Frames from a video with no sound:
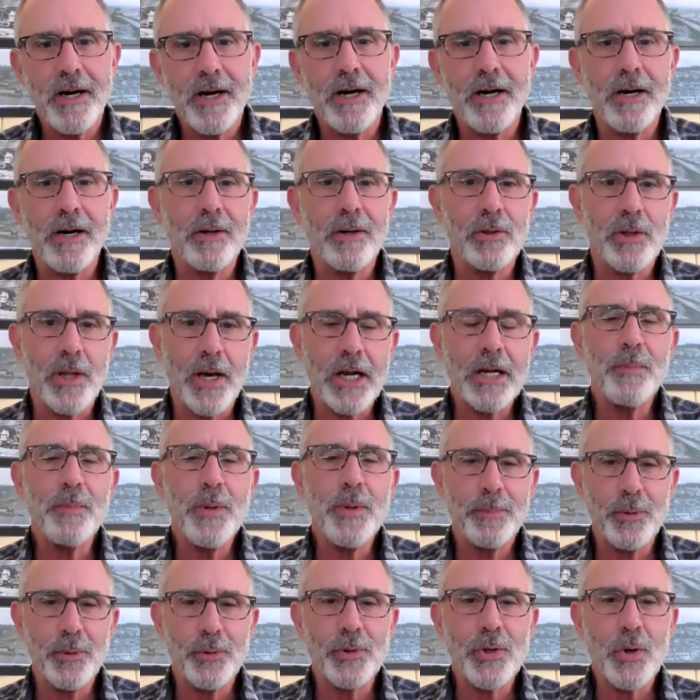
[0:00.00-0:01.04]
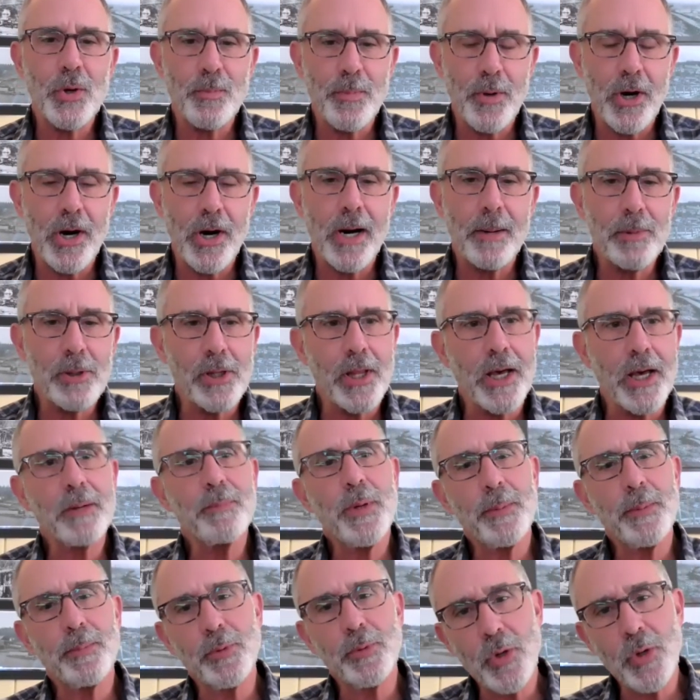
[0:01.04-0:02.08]
A lot of people know Bob. A lot
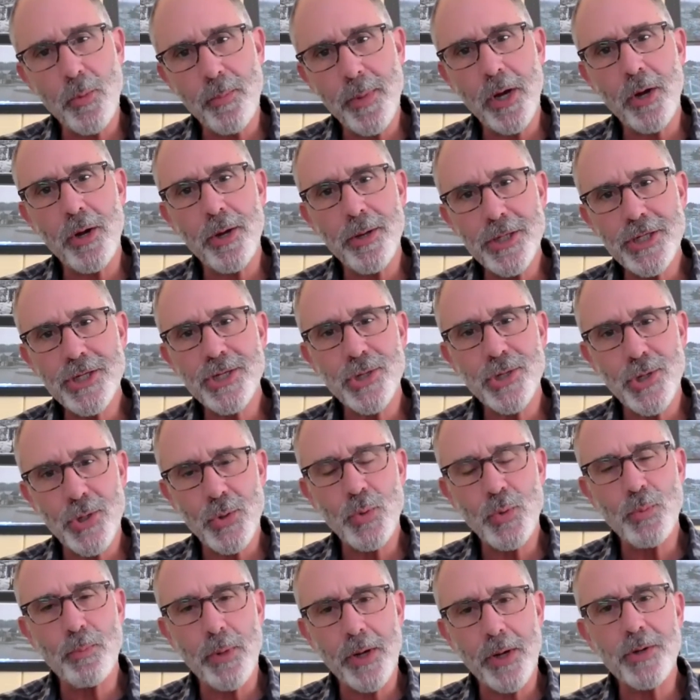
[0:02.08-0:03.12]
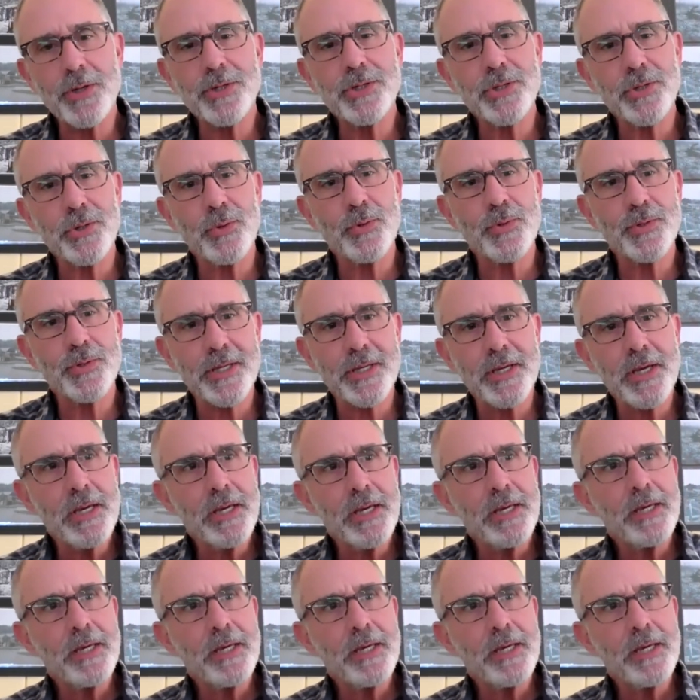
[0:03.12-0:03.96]
of people know Mary Sue. Mary Sue